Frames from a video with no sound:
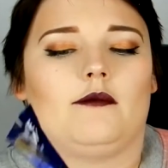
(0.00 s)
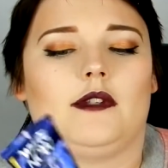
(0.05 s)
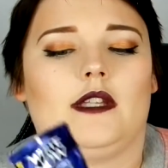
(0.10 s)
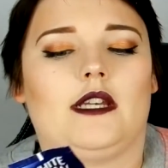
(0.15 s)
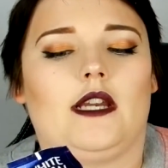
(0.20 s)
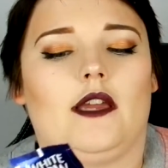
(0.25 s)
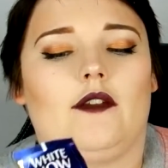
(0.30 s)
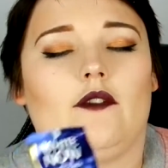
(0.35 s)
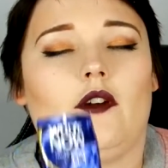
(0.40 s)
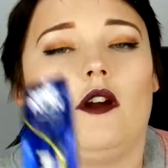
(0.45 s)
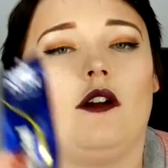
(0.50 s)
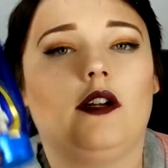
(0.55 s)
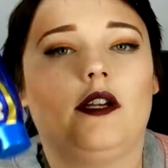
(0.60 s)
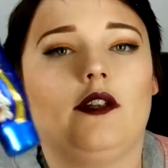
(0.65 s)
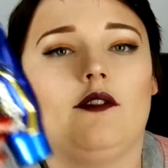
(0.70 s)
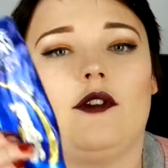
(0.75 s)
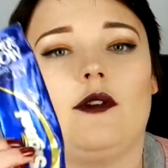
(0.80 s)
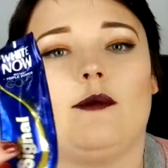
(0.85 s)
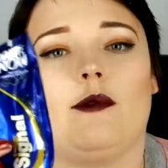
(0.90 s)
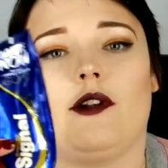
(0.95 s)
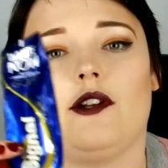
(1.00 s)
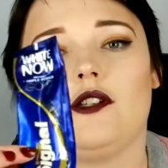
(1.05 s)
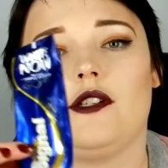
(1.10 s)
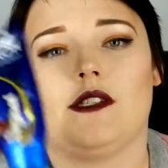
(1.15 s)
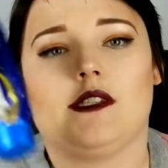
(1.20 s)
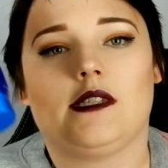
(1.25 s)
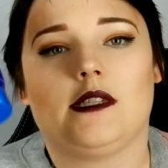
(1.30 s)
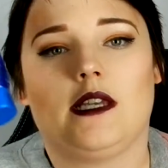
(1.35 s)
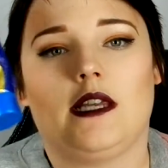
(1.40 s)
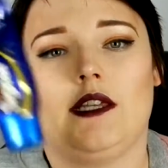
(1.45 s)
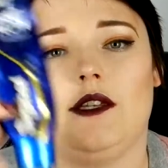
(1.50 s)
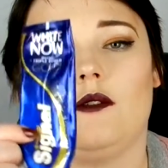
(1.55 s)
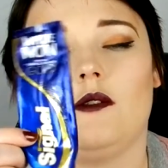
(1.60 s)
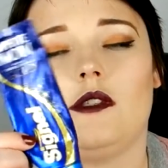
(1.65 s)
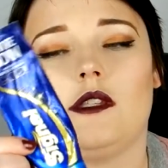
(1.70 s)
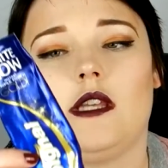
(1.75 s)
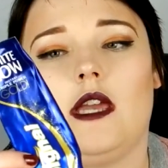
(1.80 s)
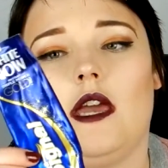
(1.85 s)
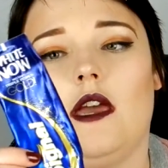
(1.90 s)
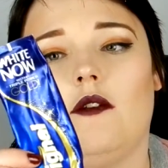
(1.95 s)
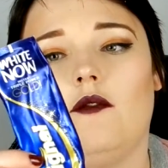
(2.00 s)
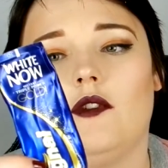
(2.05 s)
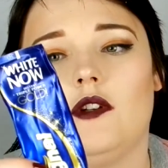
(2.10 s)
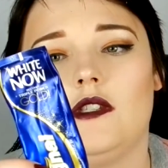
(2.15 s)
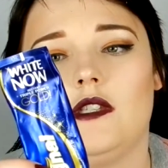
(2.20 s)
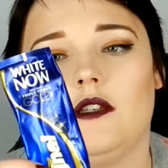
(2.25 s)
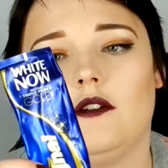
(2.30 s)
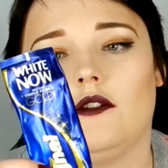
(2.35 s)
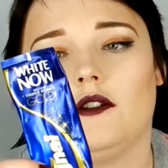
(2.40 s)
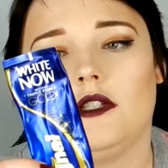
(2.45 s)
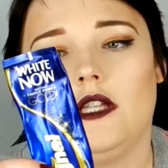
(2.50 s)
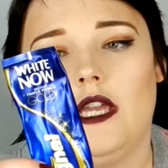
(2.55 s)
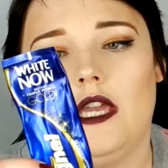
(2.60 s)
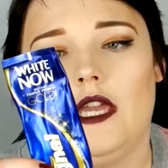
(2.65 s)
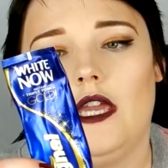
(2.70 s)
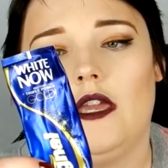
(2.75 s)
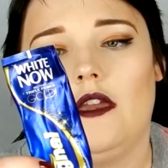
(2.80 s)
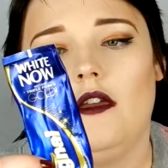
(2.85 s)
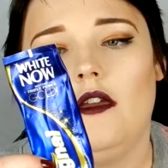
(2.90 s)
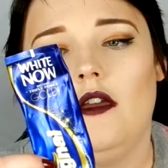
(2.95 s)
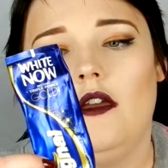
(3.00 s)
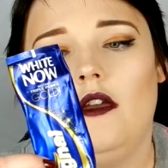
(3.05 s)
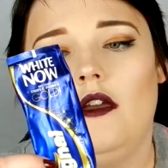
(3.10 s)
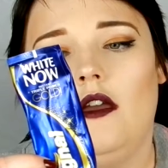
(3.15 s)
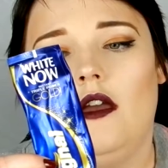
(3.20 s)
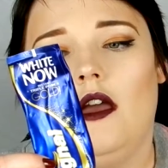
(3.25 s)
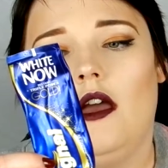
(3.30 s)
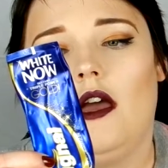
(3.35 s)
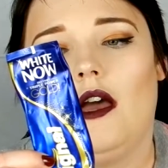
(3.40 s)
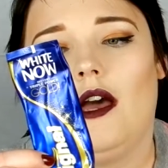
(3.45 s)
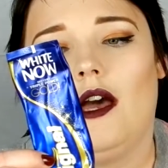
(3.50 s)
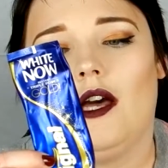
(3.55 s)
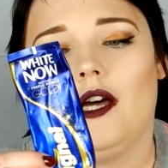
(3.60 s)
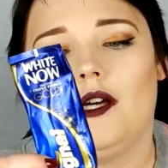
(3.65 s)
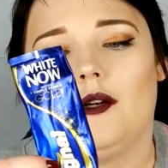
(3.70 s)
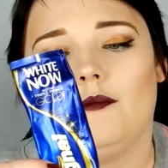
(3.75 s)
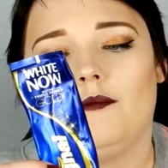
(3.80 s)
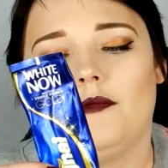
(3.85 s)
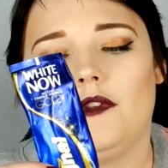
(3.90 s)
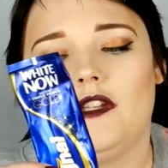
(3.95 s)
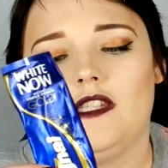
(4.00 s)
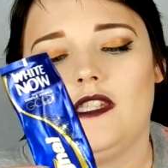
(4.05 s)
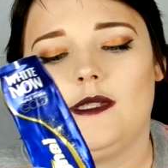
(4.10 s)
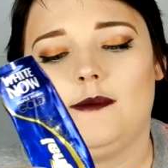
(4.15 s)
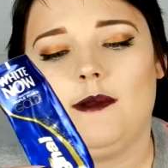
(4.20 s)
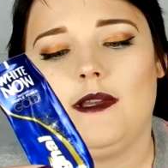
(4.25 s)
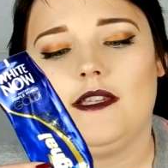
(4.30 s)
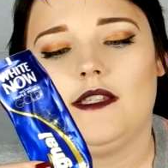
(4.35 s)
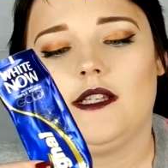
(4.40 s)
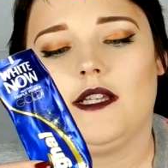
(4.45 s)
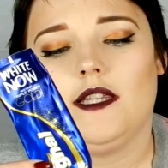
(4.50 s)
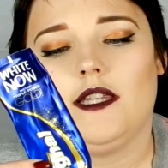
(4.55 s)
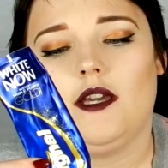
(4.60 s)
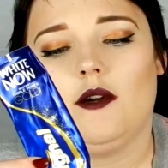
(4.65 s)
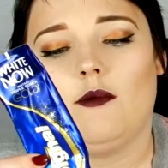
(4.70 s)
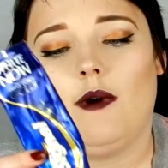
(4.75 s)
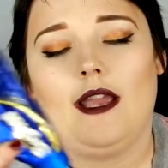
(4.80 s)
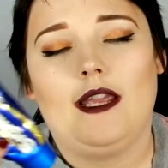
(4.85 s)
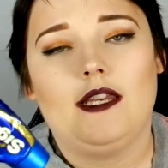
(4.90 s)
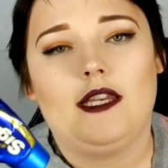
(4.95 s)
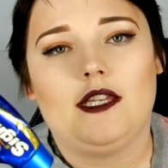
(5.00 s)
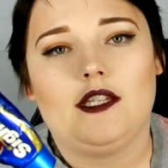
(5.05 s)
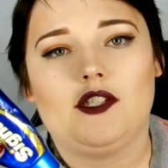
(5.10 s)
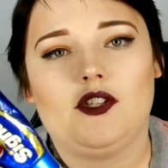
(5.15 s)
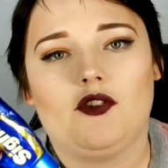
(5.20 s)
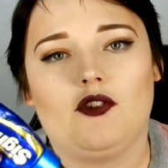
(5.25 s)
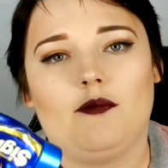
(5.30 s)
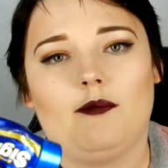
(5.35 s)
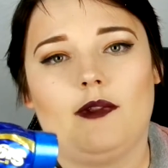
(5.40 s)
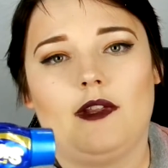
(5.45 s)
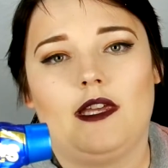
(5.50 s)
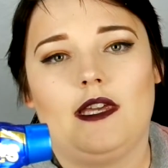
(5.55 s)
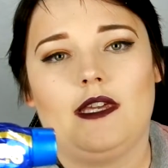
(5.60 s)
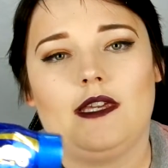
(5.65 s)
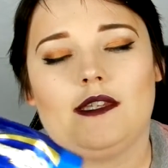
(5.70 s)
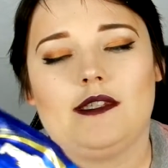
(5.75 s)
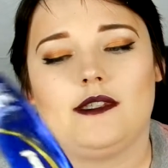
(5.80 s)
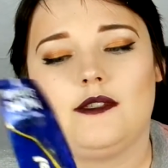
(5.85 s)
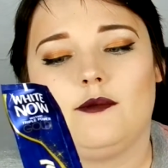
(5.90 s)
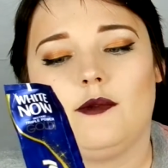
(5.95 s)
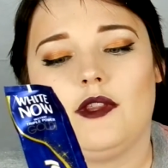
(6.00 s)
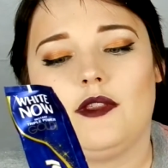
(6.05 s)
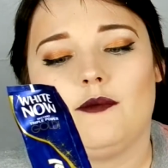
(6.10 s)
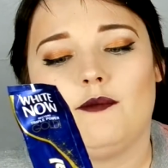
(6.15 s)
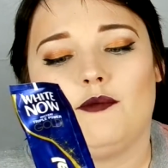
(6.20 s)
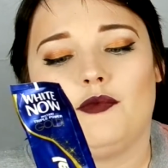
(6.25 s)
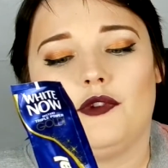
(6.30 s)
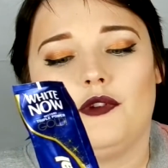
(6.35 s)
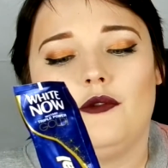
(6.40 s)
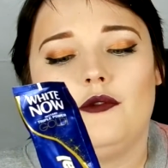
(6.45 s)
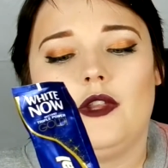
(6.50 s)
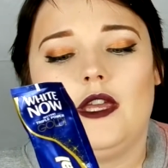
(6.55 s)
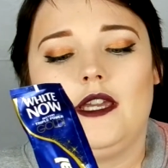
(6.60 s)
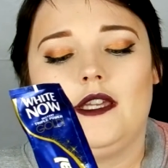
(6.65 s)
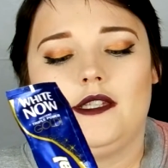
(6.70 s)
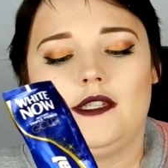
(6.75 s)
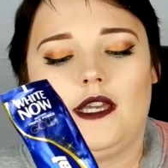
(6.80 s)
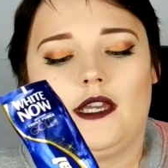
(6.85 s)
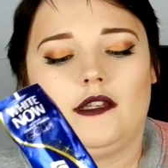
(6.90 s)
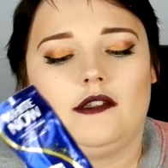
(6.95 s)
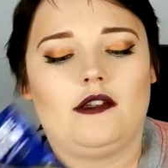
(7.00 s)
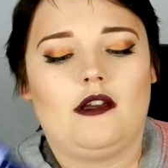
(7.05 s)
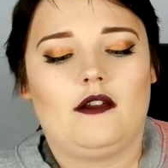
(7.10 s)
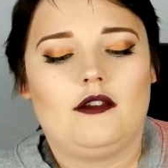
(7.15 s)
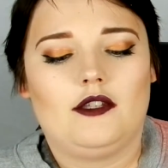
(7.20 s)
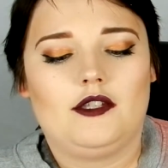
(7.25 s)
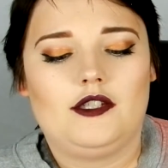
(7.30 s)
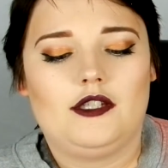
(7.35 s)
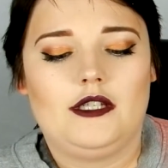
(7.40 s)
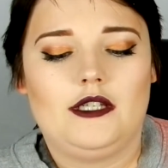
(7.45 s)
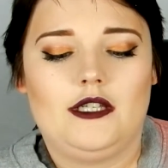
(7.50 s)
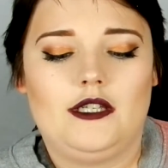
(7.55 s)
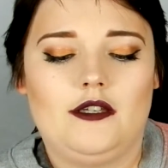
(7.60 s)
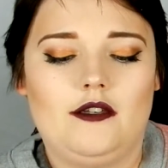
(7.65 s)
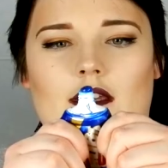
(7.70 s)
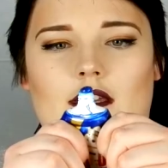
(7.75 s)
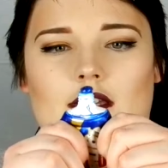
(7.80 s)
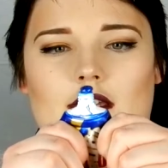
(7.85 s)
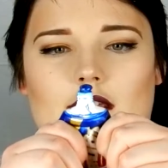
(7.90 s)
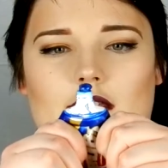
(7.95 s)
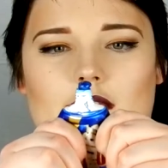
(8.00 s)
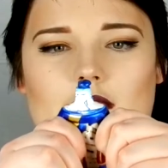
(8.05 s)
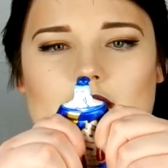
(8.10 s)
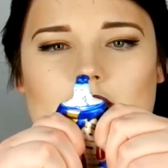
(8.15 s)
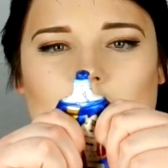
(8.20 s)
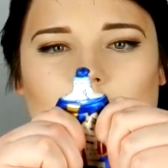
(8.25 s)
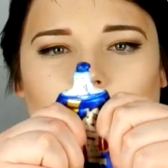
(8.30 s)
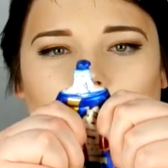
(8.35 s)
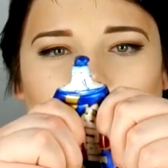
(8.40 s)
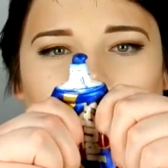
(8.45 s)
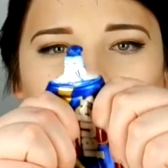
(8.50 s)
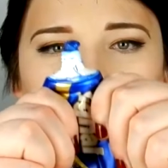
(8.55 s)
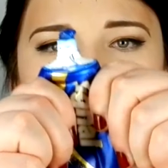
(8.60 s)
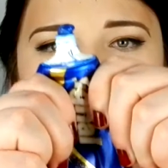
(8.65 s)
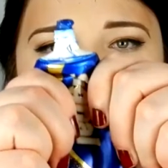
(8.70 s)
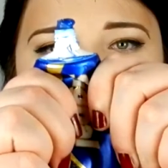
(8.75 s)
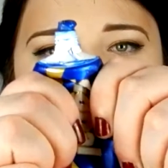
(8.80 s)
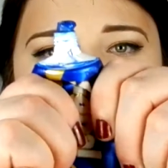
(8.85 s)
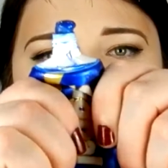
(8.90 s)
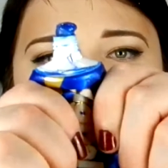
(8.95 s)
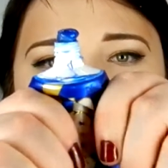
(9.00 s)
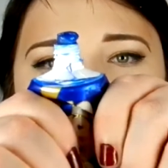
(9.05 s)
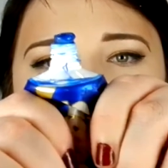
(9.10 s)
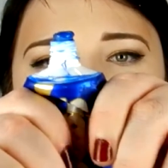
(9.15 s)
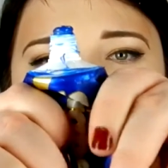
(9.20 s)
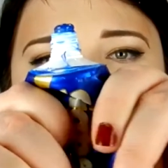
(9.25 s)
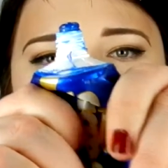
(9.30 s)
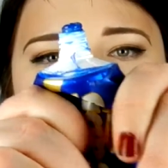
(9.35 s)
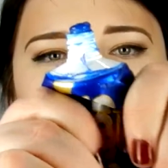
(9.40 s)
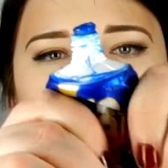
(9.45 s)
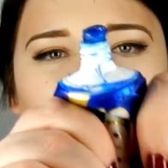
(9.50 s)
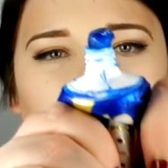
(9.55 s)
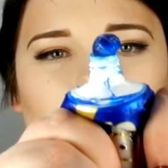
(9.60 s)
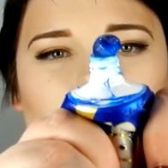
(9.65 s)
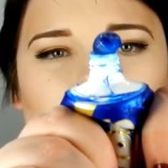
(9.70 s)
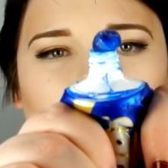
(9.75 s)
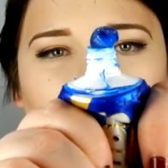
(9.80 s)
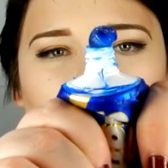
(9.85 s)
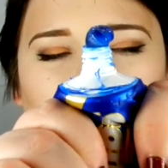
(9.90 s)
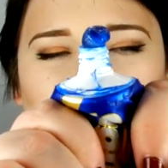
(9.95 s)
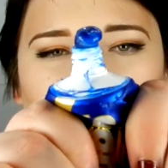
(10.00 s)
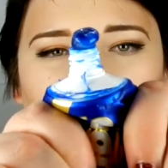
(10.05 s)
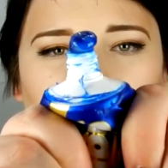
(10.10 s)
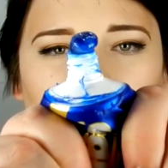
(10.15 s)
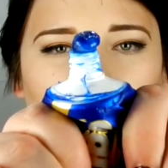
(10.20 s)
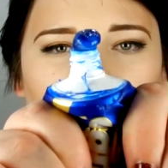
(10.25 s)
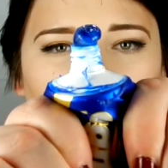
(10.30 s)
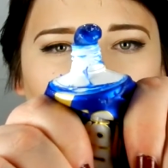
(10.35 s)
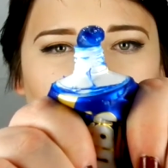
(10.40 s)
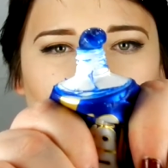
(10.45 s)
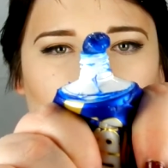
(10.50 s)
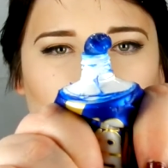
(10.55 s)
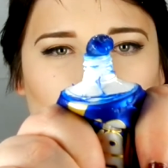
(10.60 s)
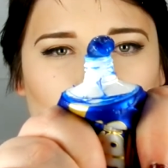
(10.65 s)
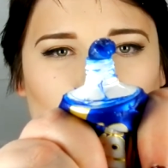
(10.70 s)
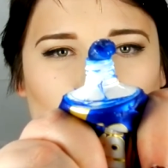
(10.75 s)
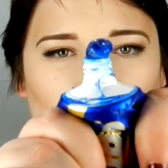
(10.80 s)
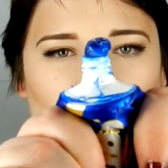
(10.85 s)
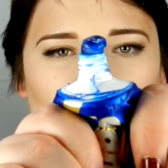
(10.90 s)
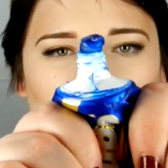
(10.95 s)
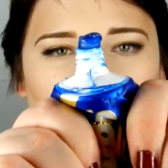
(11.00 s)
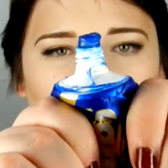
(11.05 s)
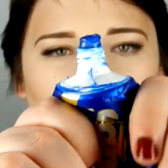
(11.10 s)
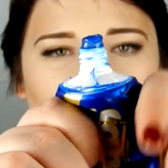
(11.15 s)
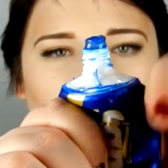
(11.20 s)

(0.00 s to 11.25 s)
that I've already repurchased and I use every single day. This is basically a whitening toothpaste with blue light technology. So if you can see that, it's actually blue.